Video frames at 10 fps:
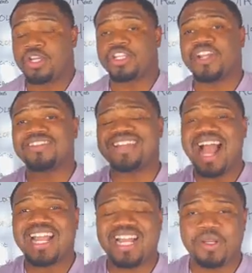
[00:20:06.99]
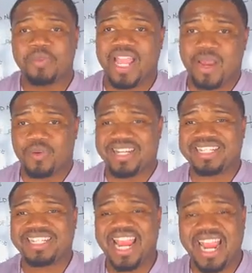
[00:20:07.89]
You're not going to be able to
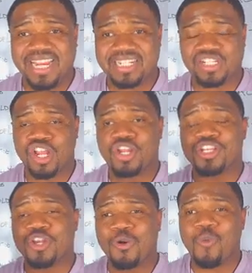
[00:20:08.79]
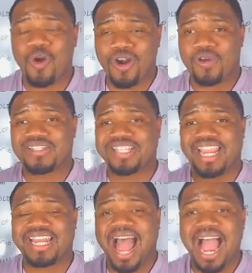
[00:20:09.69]
change your world
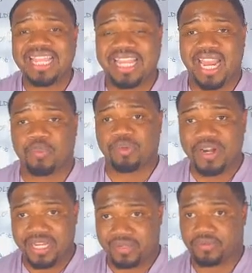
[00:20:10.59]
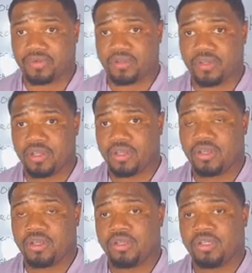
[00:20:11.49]
saying I can't breathe.
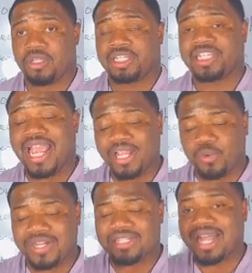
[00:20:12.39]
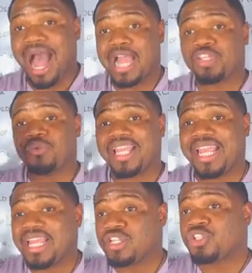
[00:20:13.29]
Language got you
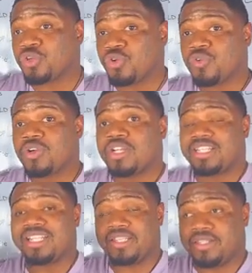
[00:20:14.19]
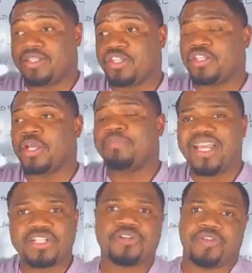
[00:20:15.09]
into your
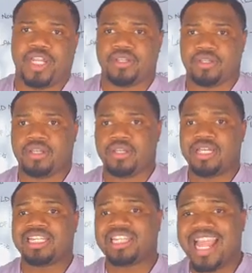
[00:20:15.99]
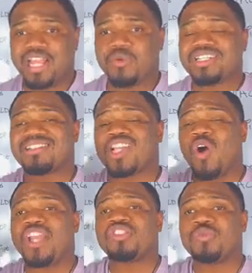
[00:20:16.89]
misery. Language is
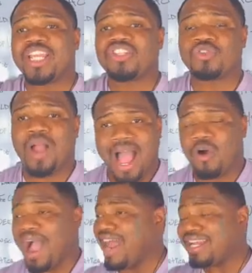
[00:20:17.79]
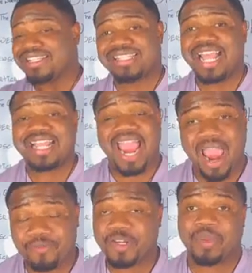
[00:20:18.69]
going to get you out. I didn't say
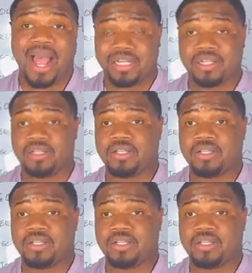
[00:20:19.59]
everybody.